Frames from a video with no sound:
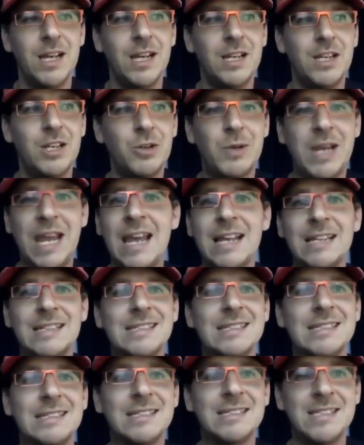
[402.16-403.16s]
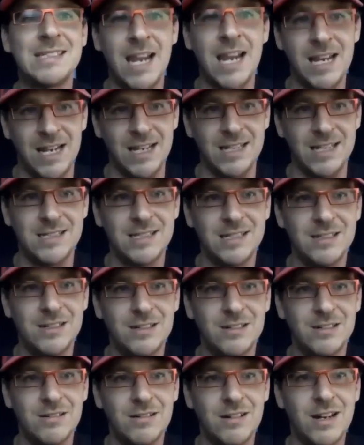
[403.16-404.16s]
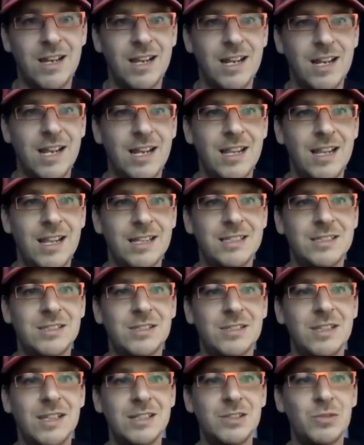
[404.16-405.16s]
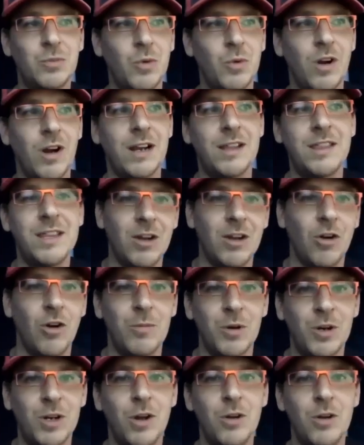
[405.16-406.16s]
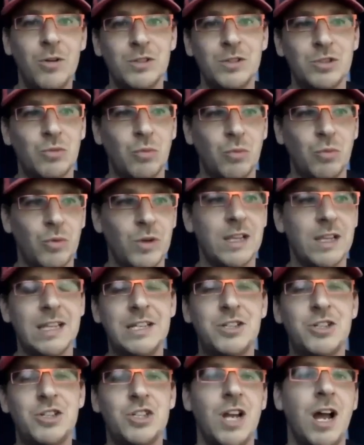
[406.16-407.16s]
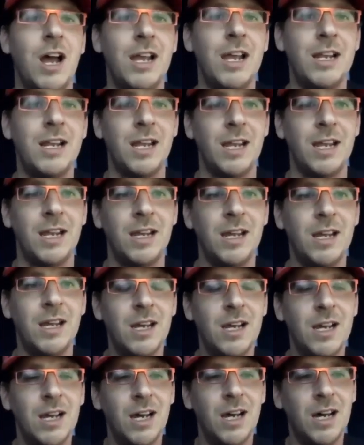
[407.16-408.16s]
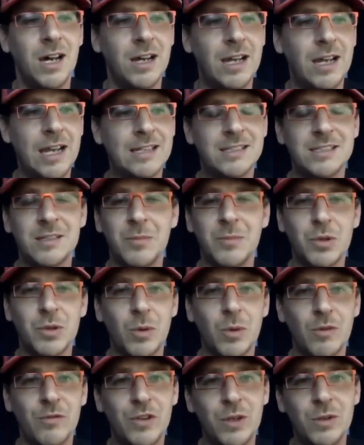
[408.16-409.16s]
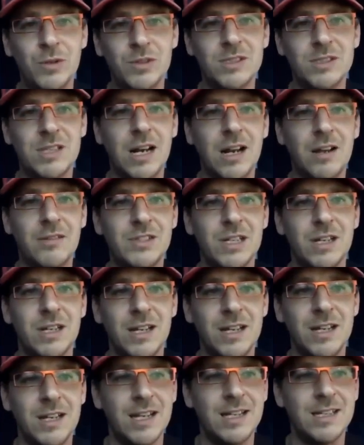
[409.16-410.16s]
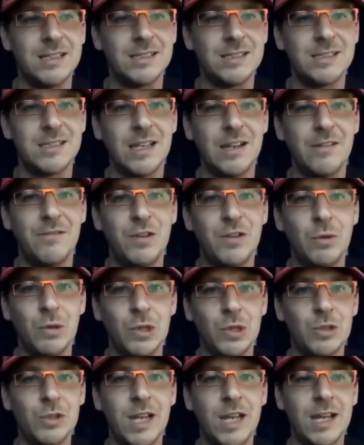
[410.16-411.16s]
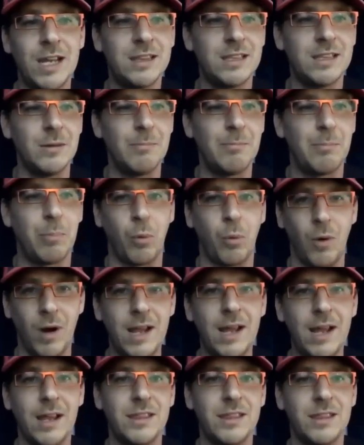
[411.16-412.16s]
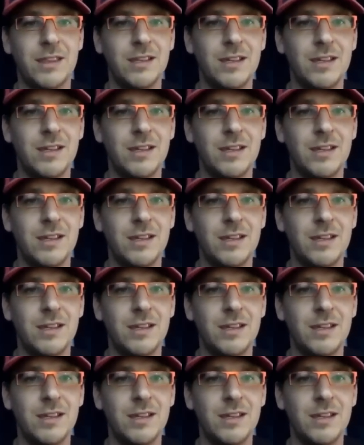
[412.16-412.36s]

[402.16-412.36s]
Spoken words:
you can't sustain it, right? And that's where I think ArmorCode is really shining in some of the reviews that I've done, is if you look at the breadth